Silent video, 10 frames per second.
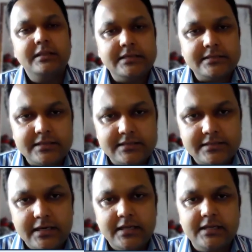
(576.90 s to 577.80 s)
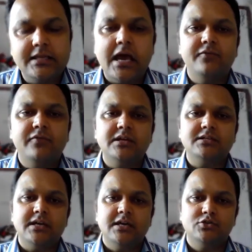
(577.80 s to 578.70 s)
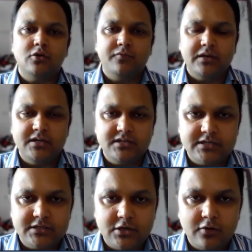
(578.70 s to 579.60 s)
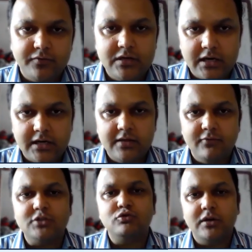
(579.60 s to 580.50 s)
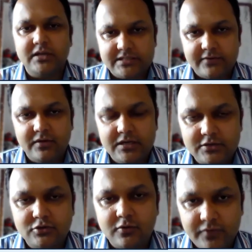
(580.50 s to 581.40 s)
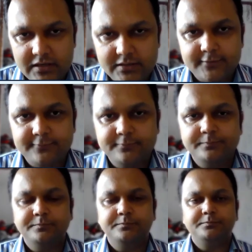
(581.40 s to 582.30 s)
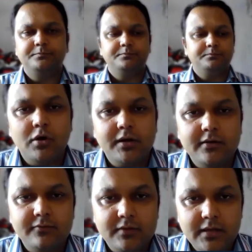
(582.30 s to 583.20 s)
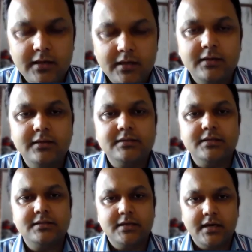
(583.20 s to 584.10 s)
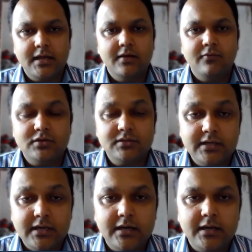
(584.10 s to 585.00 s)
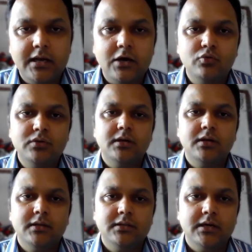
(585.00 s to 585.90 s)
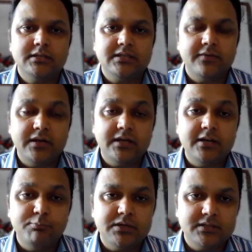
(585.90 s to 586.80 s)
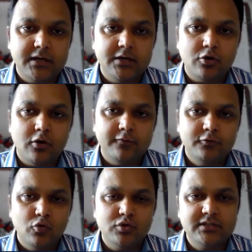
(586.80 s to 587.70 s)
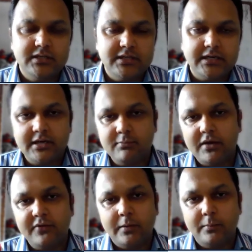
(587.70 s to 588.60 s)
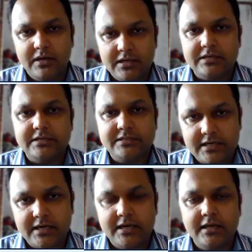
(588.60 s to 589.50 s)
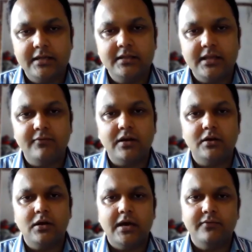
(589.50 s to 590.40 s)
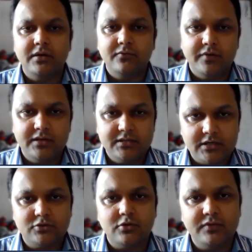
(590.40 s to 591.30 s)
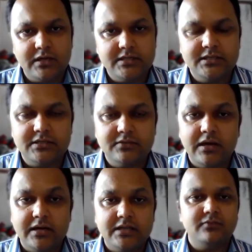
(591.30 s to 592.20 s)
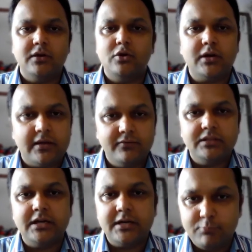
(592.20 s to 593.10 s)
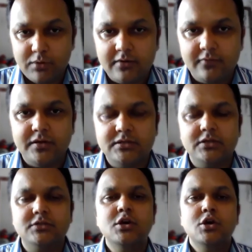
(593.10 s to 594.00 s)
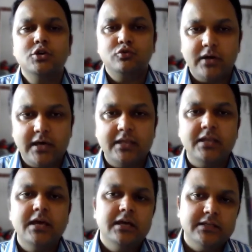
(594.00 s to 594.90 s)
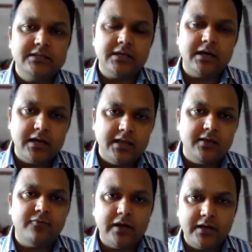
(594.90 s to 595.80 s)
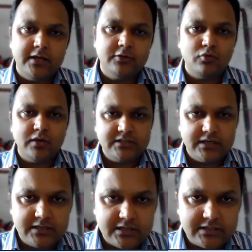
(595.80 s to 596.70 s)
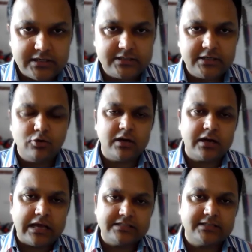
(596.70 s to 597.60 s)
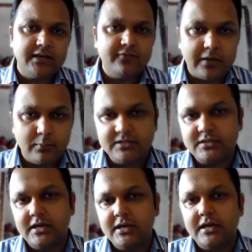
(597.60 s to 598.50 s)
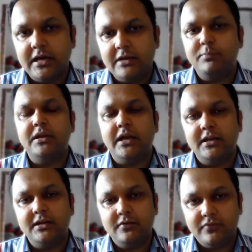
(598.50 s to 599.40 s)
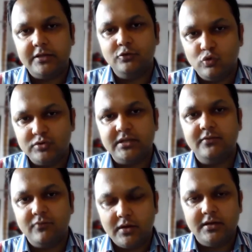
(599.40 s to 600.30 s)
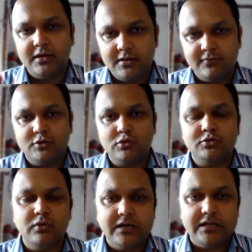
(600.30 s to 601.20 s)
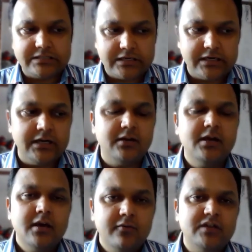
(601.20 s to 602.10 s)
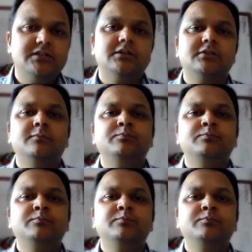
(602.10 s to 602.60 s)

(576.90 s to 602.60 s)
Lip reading: In this study, the average age of initiation of ERT was 27 years of age. important thing in this study was that around the 17% of those detected by familial screening, they were having features of the disease, while rest were not having the typical features. So again, this early finding through a genetic testing or a cascade family screening help in identifying those individuals who had a subtle features.